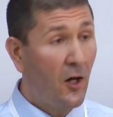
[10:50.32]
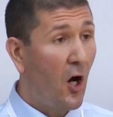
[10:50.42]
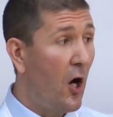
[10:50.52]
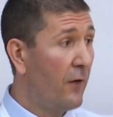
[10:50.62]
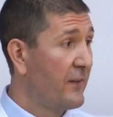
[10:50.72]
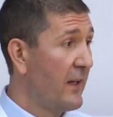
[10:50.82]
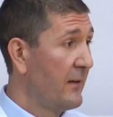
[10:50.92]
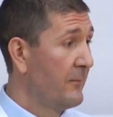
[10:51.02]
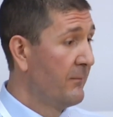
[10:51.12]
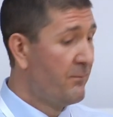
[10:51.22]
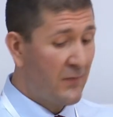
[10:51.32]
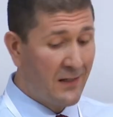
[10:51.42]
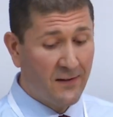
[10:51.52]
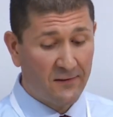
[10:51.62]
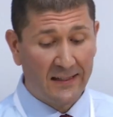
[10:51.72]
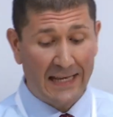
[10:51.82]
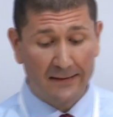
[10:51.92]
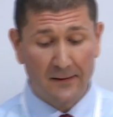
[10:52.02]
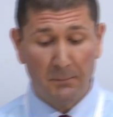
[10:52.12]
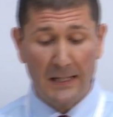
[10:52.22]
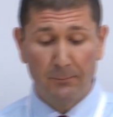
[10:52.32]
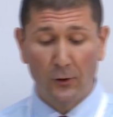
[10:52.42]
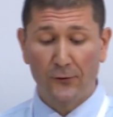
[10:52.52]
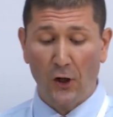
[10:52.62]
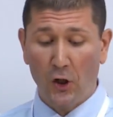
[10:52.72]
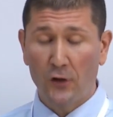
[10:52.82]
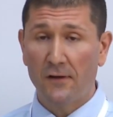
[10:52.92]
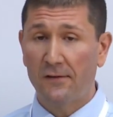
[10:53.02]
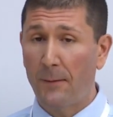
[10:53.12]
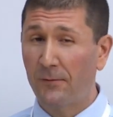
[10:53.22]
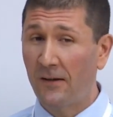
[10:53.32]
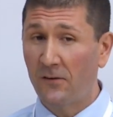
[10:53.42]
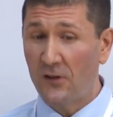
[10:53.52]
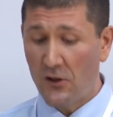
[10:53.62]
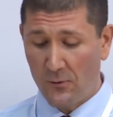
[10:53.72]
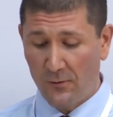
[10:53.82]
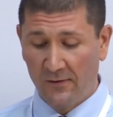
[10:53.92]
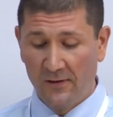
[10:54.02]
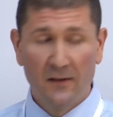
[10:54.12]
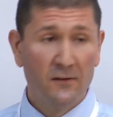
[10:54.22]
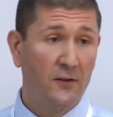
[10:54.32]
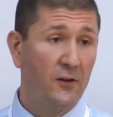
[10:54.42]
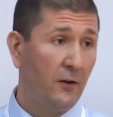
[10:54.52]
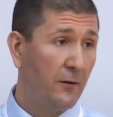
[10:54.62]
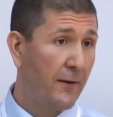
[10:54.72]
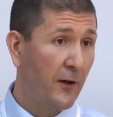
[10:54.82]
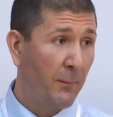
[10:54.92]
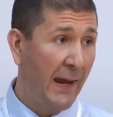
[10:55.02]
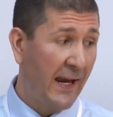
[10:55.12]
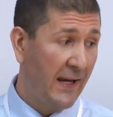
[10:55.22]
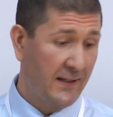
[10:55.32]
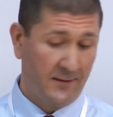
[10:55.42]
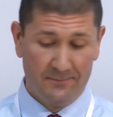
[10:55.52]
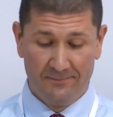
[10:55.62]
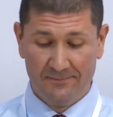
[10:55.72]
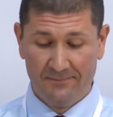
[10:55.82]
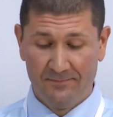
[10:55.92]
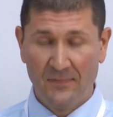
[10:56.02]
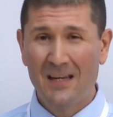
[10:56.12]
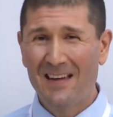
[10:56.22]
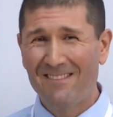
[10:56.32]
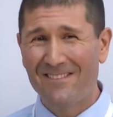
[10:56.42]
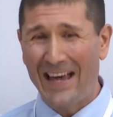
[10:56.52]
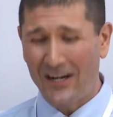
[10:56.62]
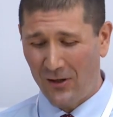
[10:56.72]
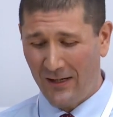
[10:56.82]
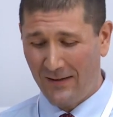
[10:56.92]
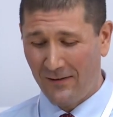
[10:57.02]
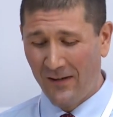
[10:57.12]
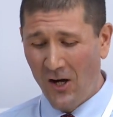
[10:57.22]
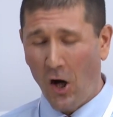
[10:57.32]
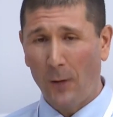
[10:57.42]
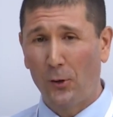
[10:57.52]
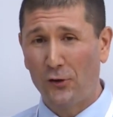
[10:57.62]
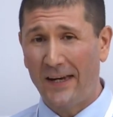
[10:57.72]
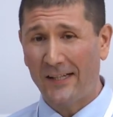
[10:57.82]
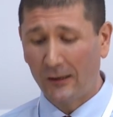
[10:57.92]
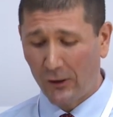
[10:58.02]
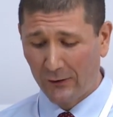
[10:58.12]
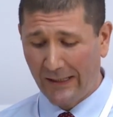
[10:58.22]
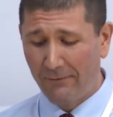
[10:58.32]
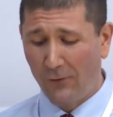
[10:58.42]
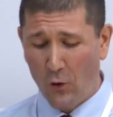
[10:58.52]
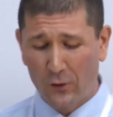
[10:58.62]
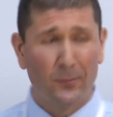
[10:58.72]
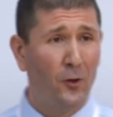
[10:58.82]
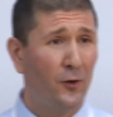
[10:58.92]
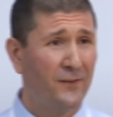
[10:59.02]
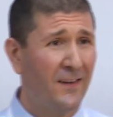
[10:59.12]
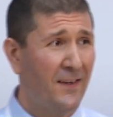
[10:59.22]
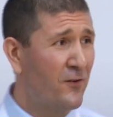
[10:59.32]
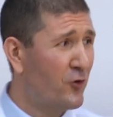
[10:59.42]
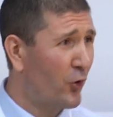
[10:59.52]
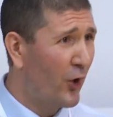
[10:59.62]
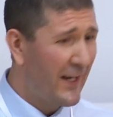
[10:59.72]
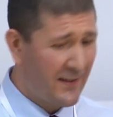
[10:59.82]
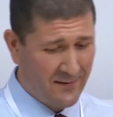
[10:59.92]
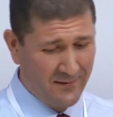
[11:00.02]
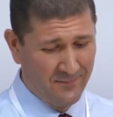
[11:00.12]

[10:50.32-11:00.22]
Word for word: Often, disconnected people turn to substance use to dull their pain. Veterans are particularly vulnerable to this trend.